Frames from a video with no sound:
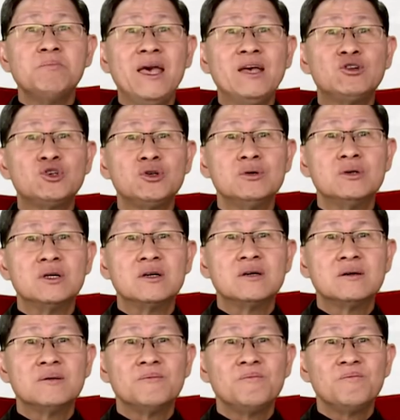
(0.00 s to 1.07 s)
make sure,
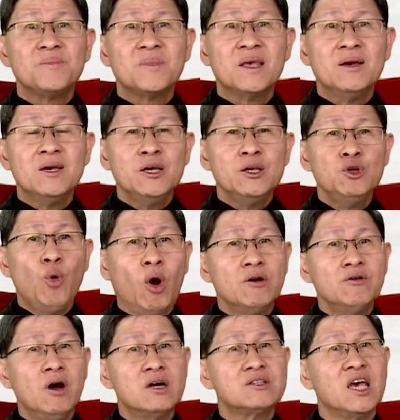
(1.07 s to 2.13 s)
you
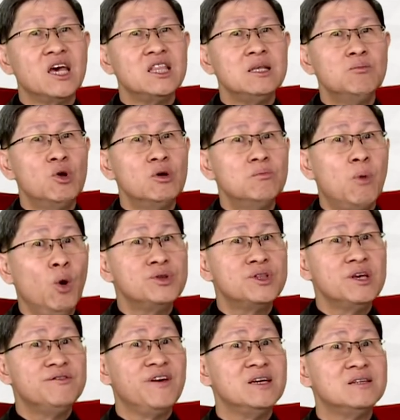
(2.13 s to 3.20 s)
are not anymore
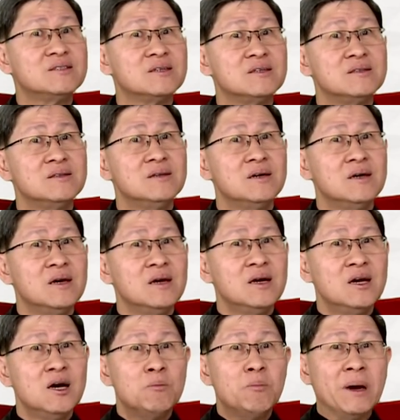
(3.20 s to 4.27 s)
motivated
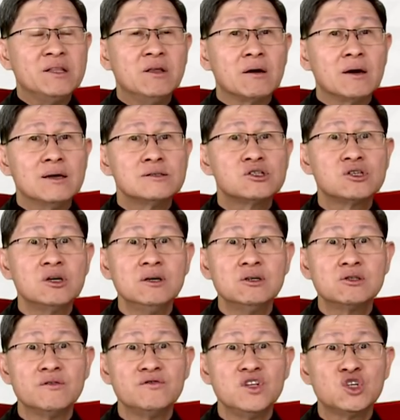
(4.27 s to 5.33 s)
by the
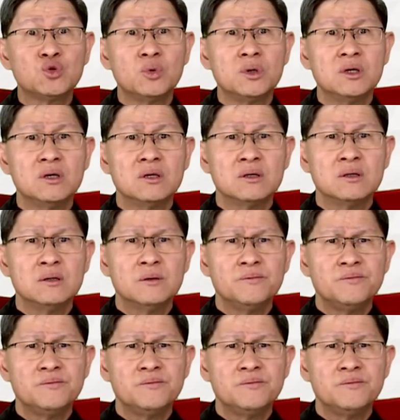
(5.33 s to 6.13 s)
concerns of this world.